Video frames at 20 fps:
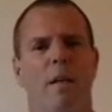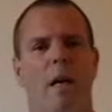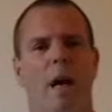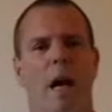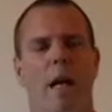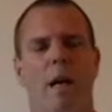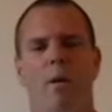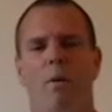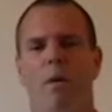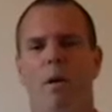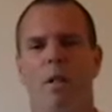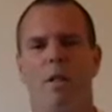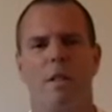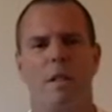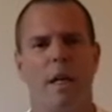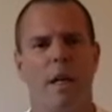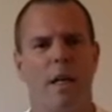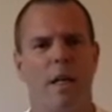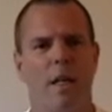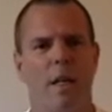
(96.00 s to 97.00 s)
I don't want to
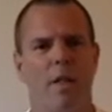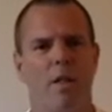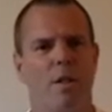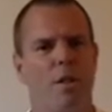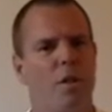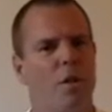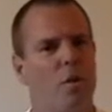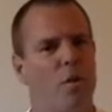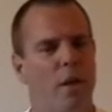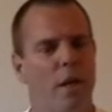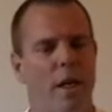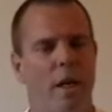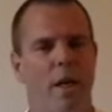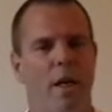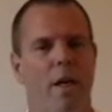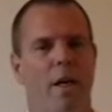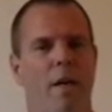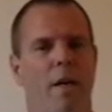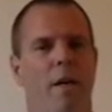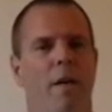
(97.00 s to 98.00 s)
say it doesn't do any
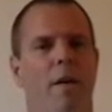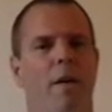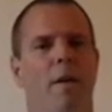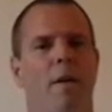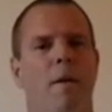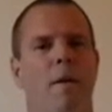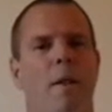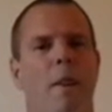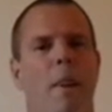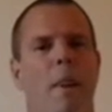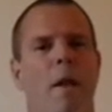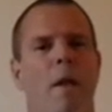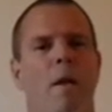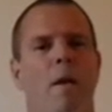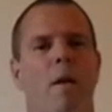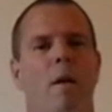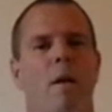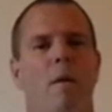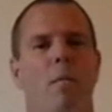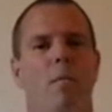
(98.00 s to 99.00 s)
good,
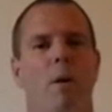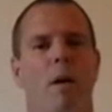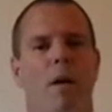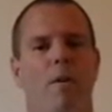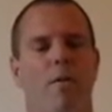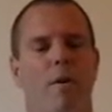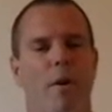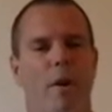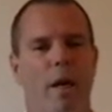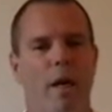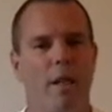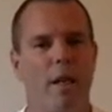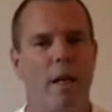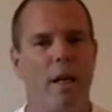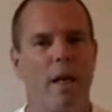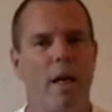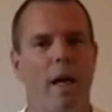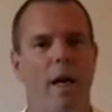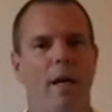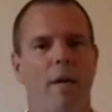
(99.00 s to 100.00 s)
but if you're
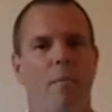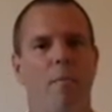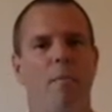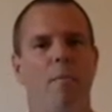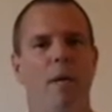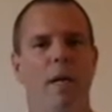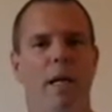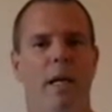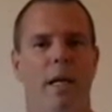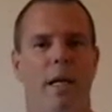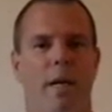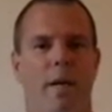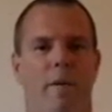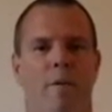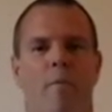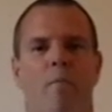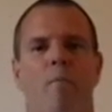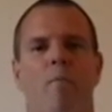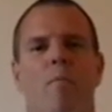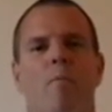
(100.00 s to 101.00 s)
anything like me,
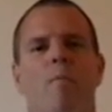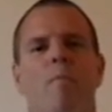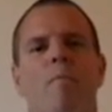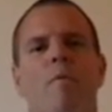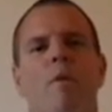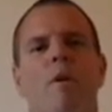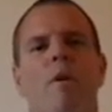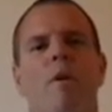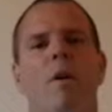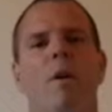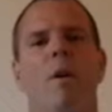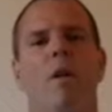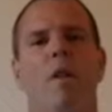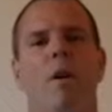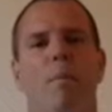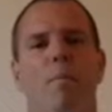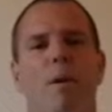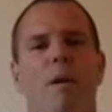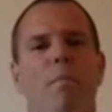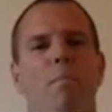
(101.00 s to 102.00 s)
the
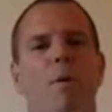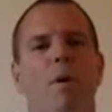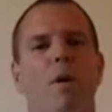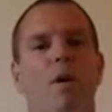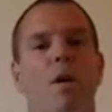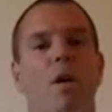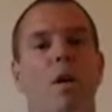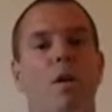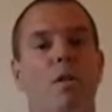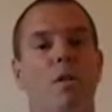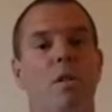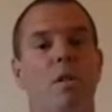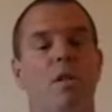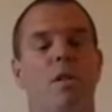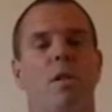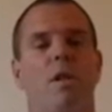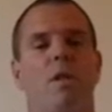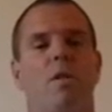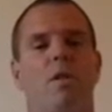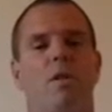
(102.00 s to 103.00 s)
people
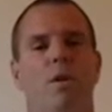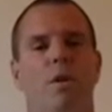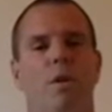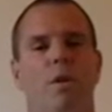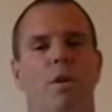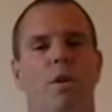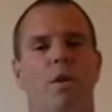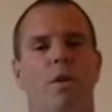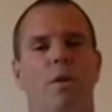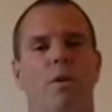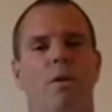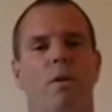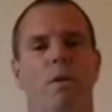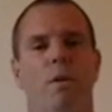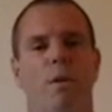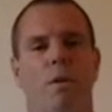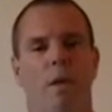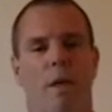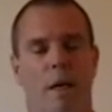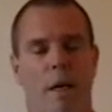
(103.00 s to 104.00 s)
closest to you,
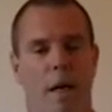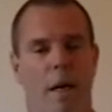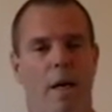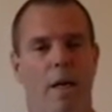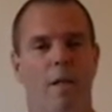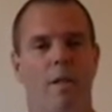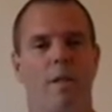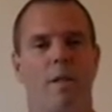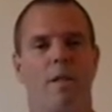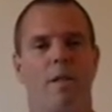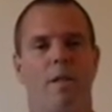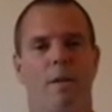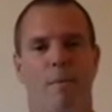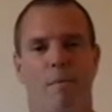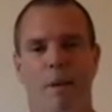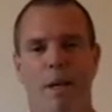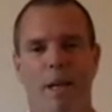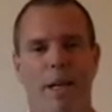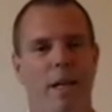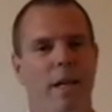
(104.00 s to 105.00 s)
to us, to
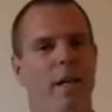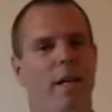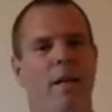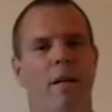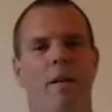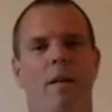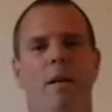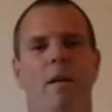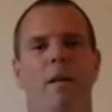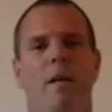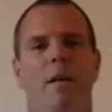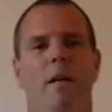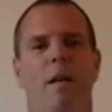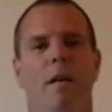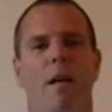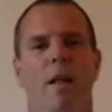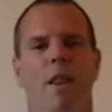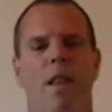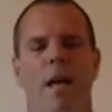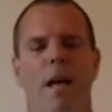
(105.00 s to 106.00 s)
me,
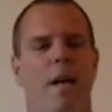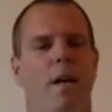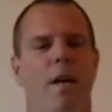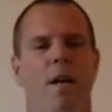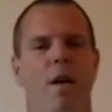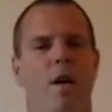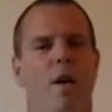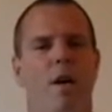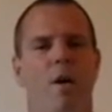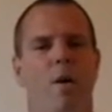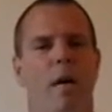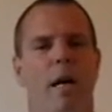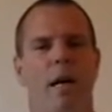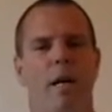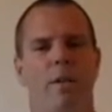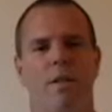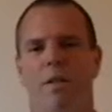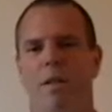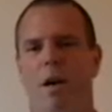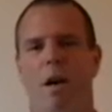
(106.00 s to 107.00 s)
they know
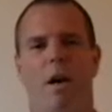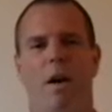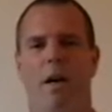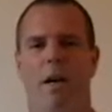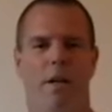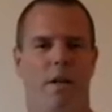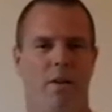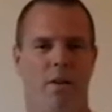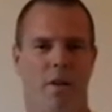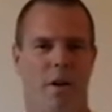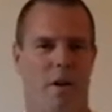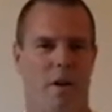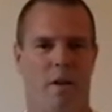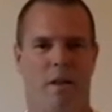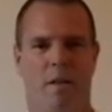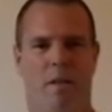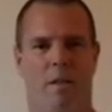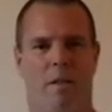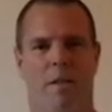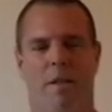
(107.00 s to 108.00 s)
how sorry you are.
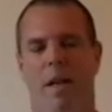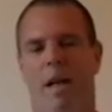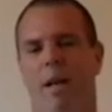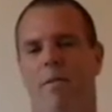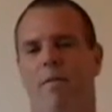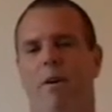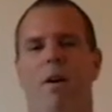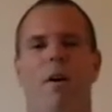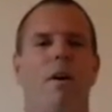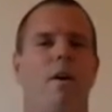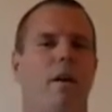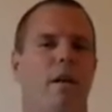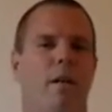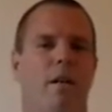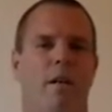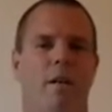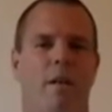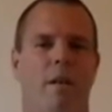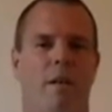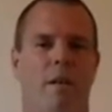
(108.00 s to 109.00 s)
They've heard it.
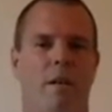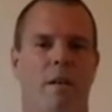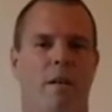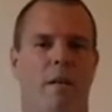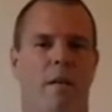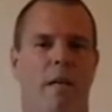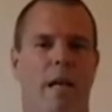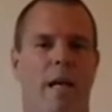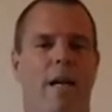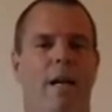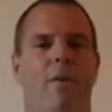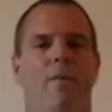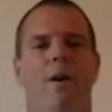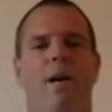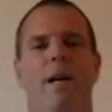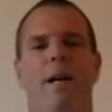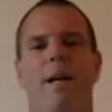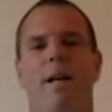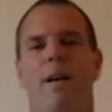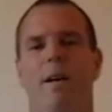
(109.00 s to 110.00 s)
They don't
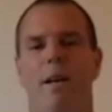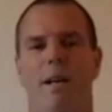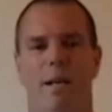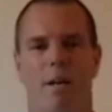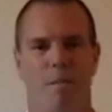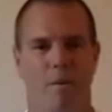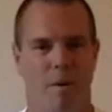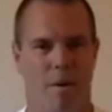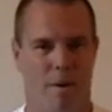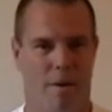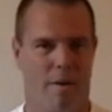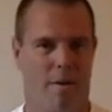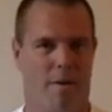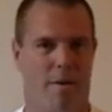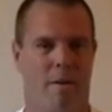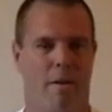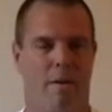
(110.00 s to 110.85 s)
want to hear it anymore.